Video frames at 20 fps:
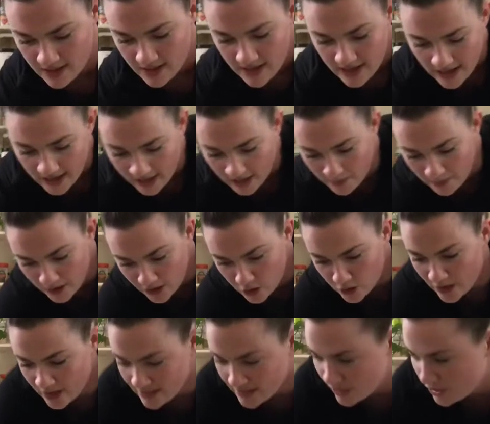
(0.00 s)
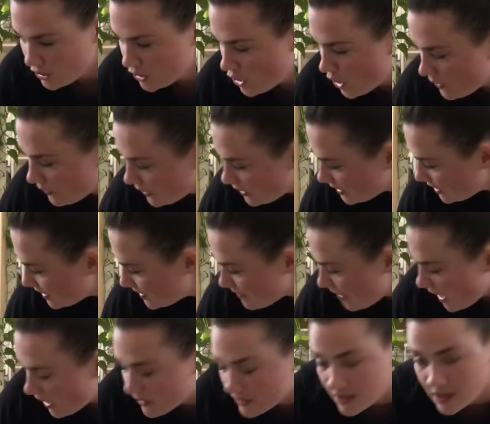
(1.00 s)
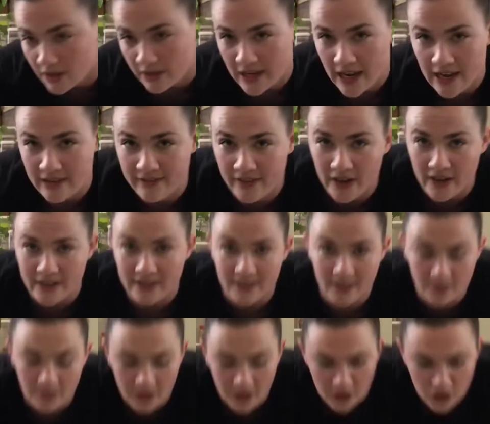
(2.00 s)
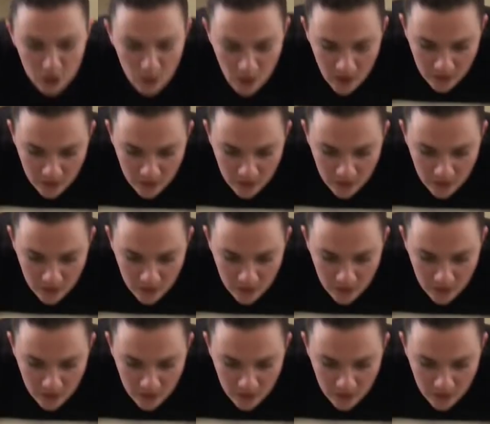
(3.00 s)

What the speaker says: and I'm gonna transition over into the mount, okay? Very similar to our